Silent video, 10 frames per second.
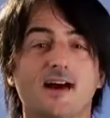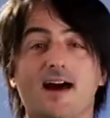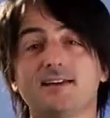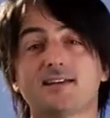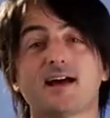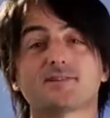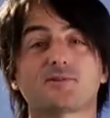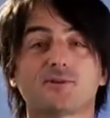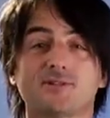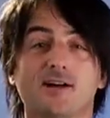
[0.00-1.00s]
I can ask
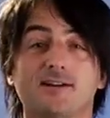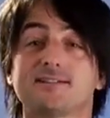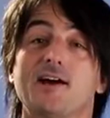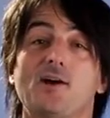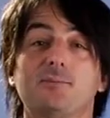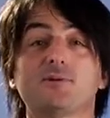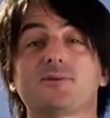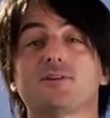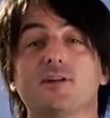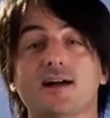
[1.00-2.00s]
Cortana to help me
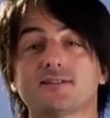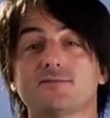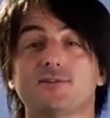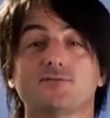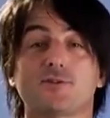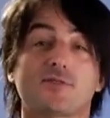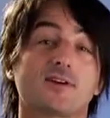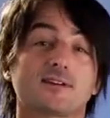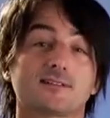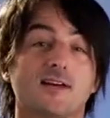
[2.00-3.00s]
with lots of different
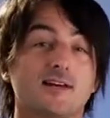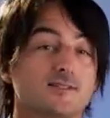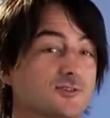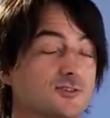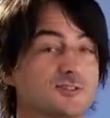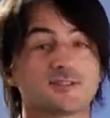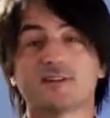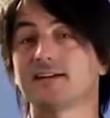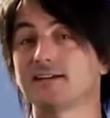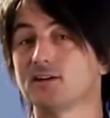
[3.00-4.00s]
things, such as
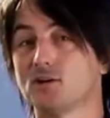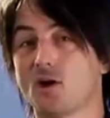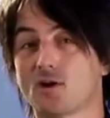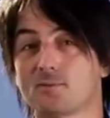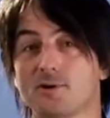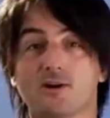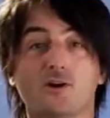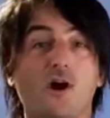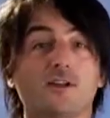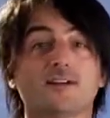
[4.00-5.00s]
setting an alarm,
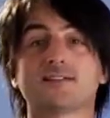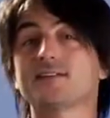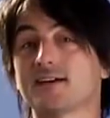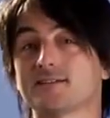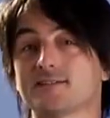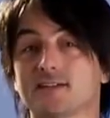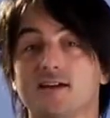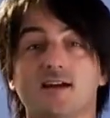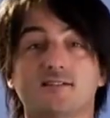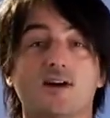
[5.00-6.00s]
calling and texting,
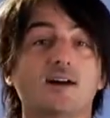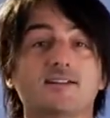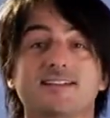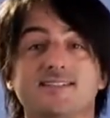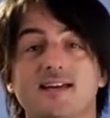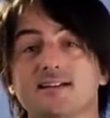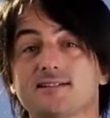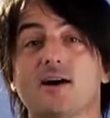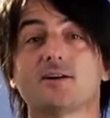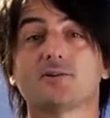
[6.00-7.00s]
toggling
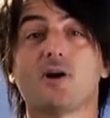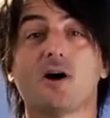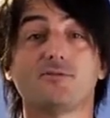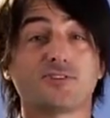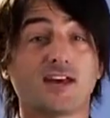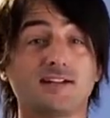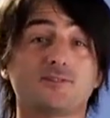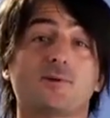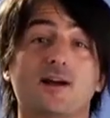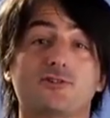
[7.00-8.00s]
settings on or off, getting
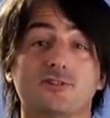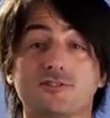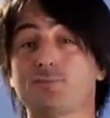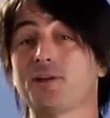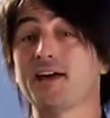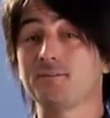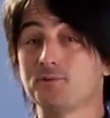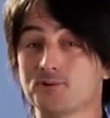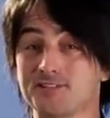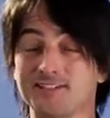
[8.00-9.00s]
directions, playing
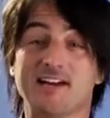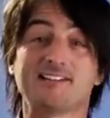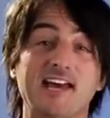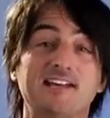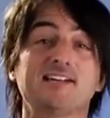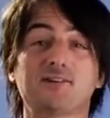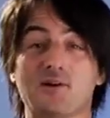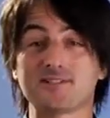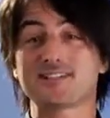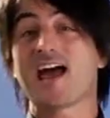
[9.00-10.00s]
music, taking
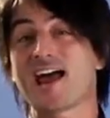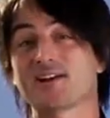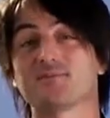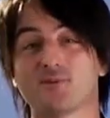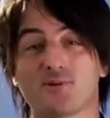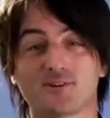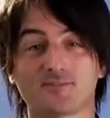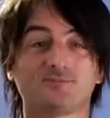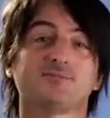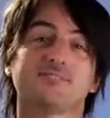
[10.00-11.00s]
notes, and more.
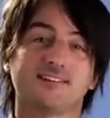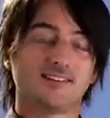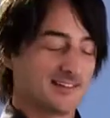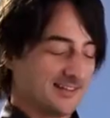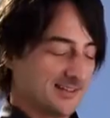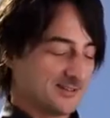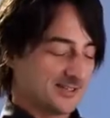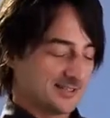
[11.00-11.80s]
Here's an